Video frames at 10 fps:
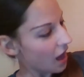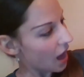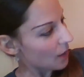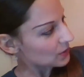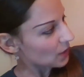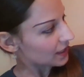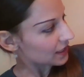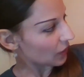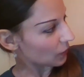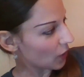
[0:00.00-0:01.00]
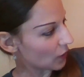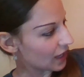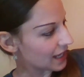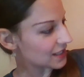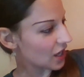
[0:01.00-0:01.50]
I was walking down the road and
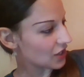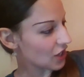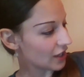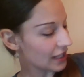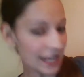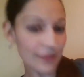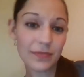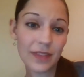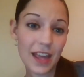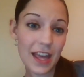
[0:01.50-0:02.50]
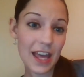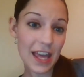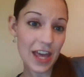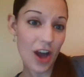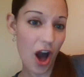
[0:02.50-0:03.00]
I saw a donkey.
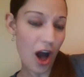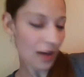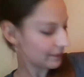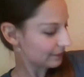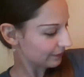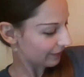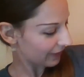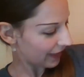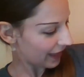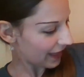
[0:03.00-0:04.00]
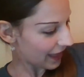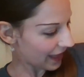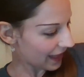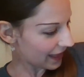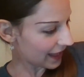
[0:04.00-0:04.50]
Hee-haw!
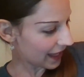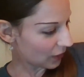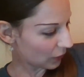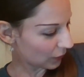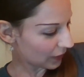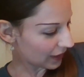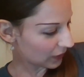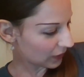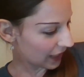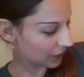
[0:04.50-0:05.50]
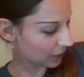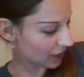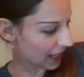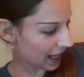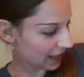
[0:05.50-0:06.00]
He only had
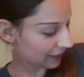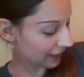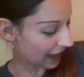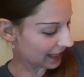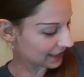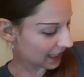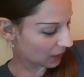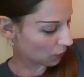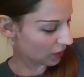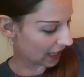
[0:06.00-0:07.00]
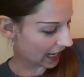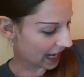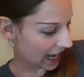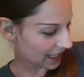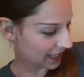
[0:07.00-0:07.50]
3 legs and 1
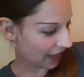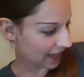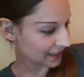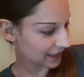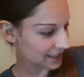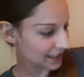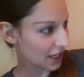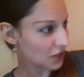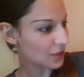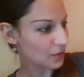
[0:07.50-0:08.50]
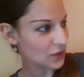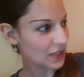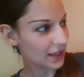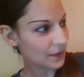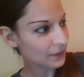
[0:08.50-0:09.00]
eye, and he liked to listen to country
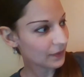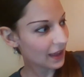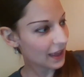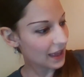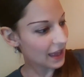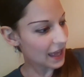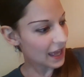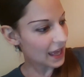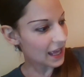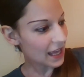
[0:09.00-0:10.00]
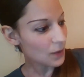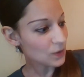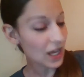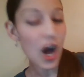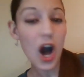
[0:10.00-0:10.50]
music. He
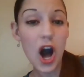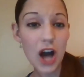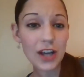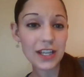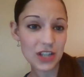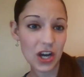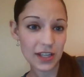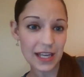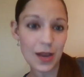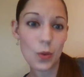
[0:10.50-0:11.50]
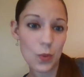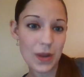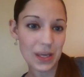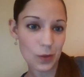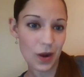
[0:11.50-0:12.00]
was a honky-tonky
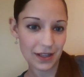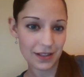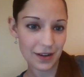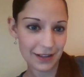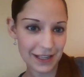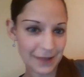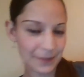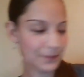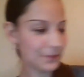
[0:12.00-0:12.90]
winky wonky donkey.